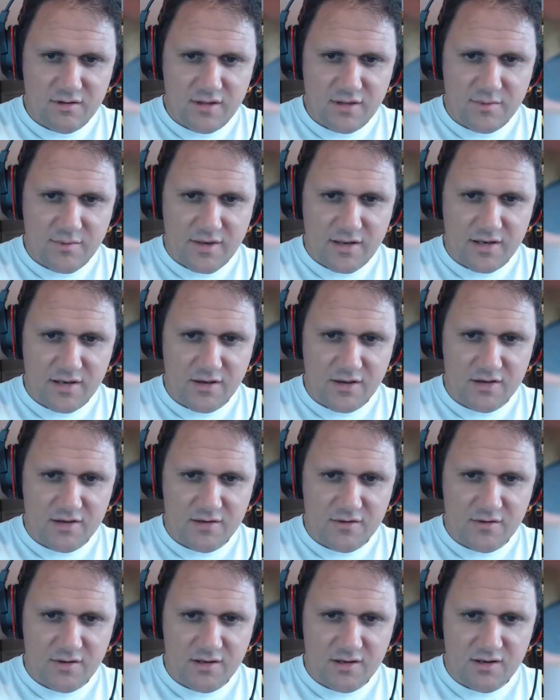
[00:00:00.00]
Come on, you can
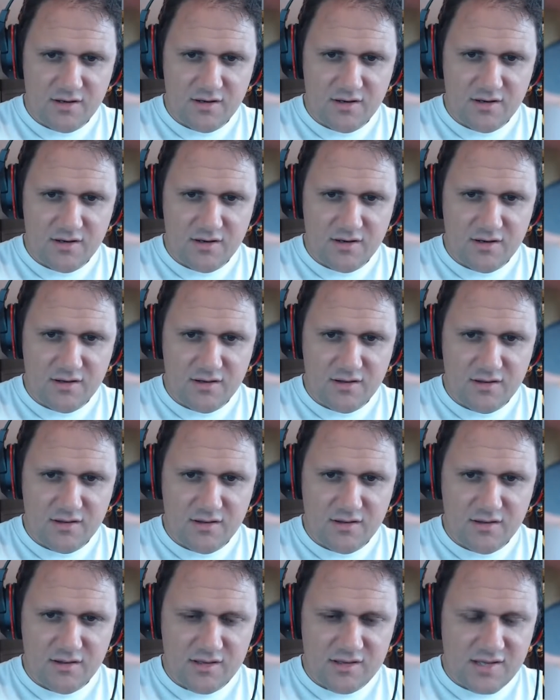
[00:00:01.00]
do it.
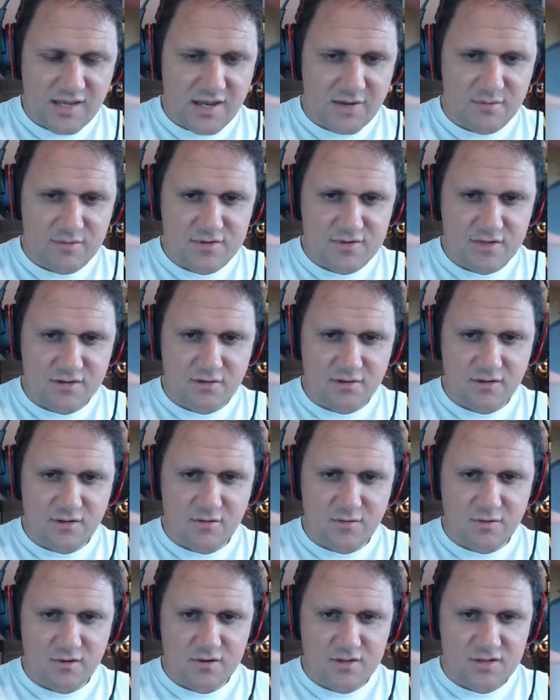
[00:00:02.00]
This camera's literally
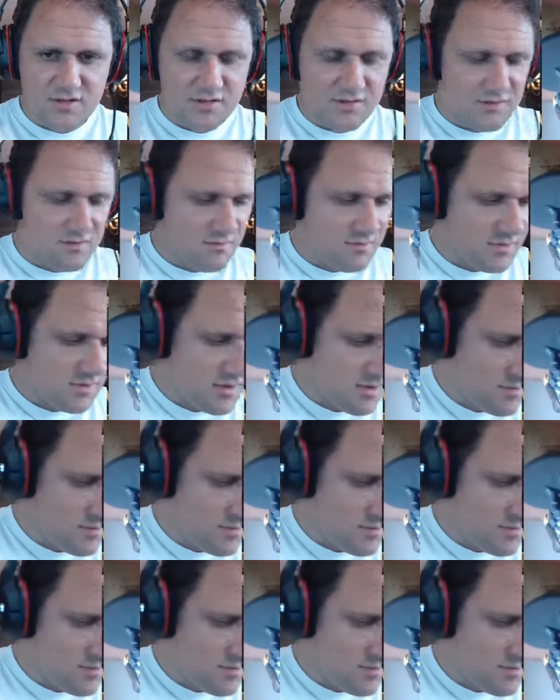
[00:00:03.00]
the worst when